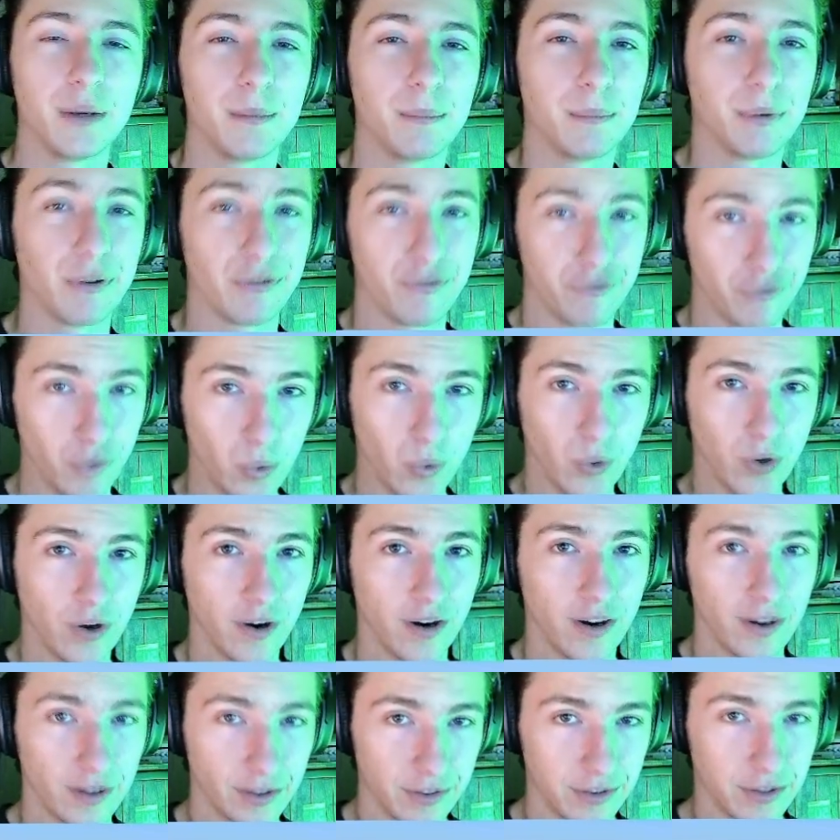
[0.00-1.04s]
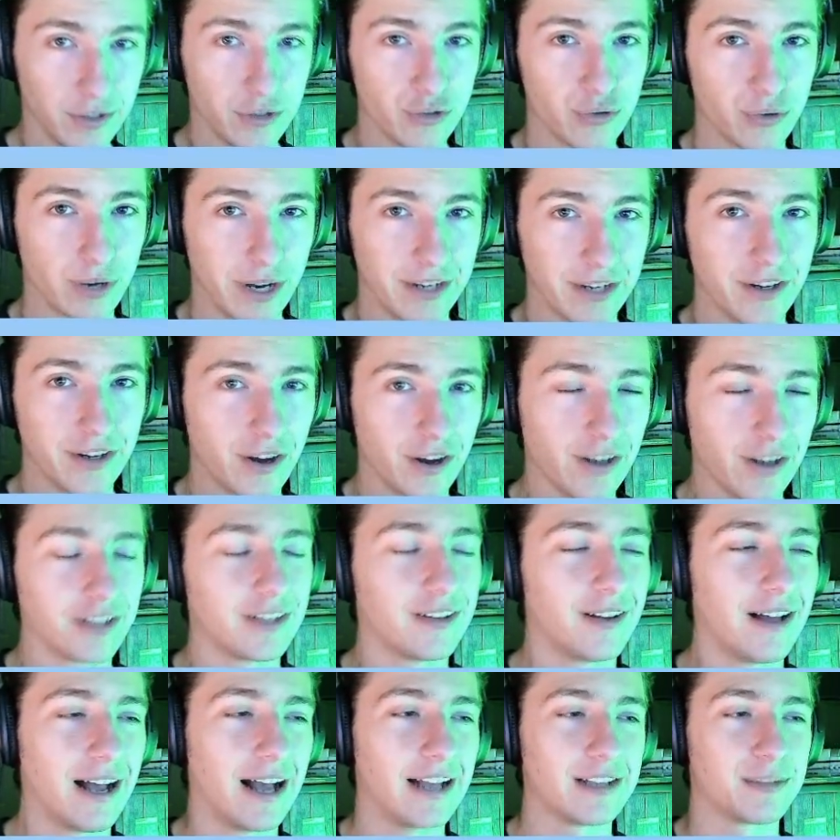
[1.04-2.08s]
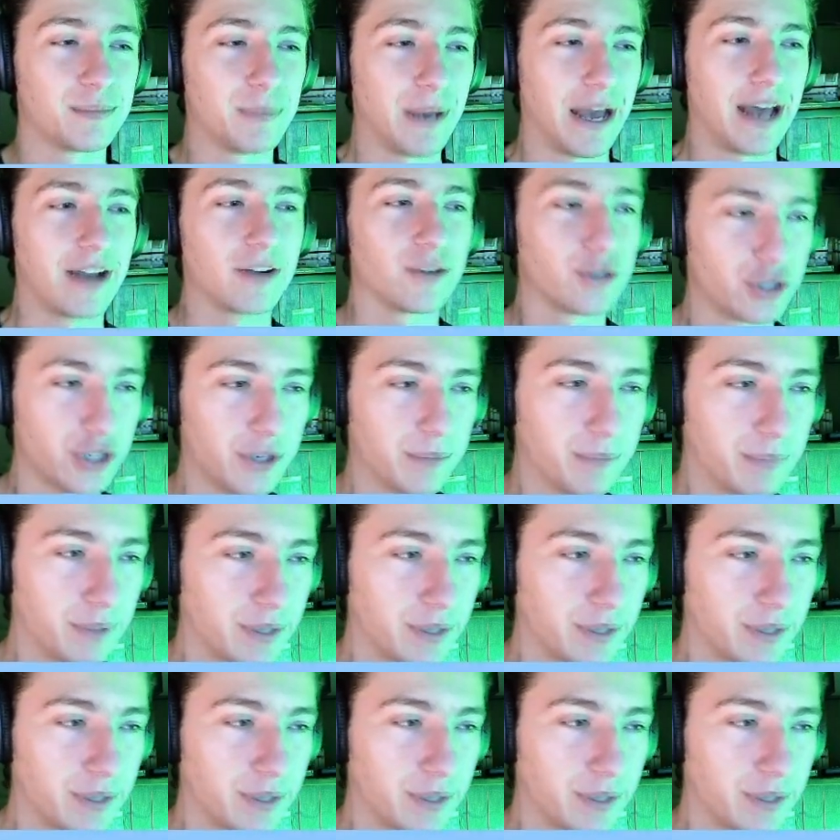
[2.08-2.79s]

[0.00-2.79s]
before the Dreadnought class battleship,